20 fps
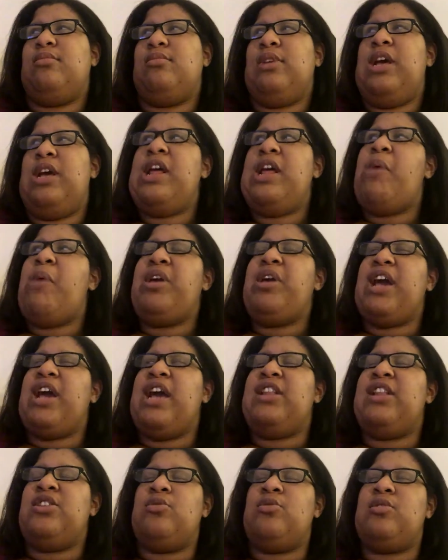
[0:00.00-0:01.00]
I mean,
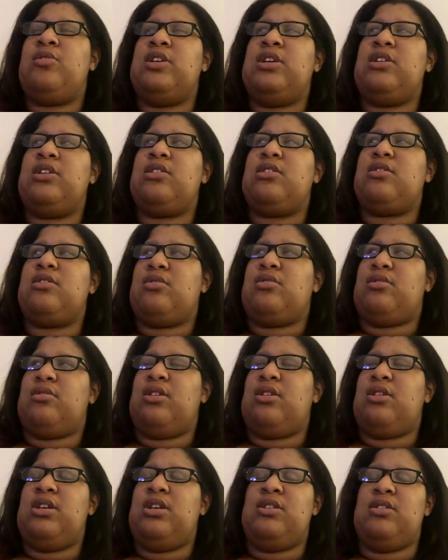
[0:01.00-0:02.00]
I do think
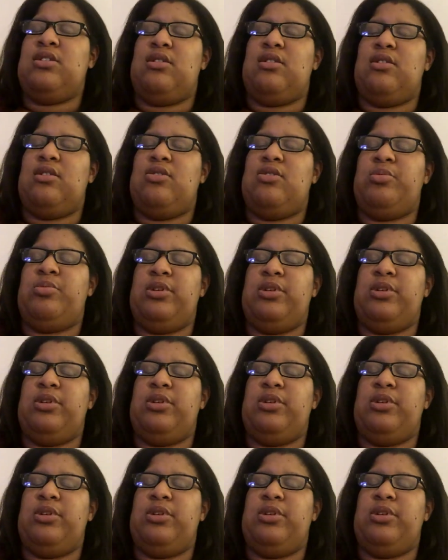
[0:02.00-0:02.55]
Triple